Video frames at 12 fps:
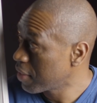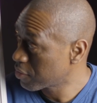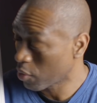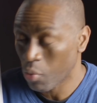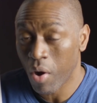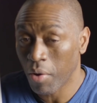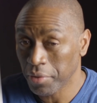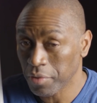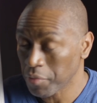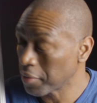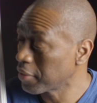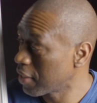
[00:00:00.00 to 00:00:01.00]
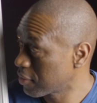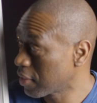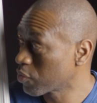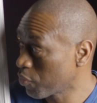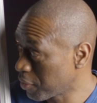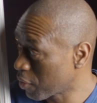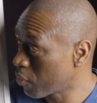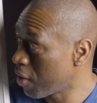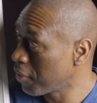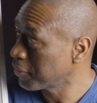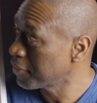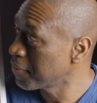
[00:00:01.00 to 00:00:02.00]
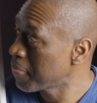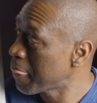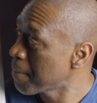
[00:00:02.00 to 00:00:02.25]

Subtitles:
that's a quality, really. That's really a quality.